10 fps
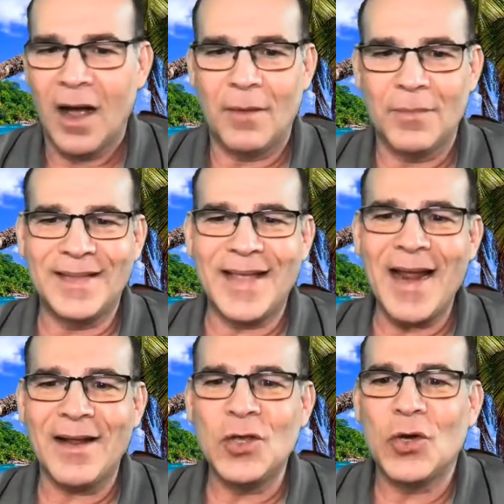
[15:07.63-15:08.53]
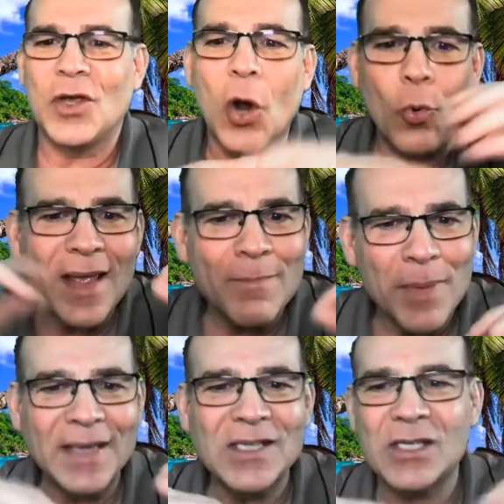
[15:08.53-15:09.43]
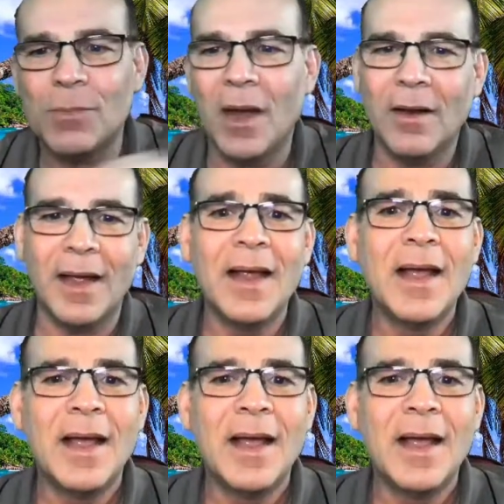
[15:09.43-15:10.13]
The data, you could only piecemeal it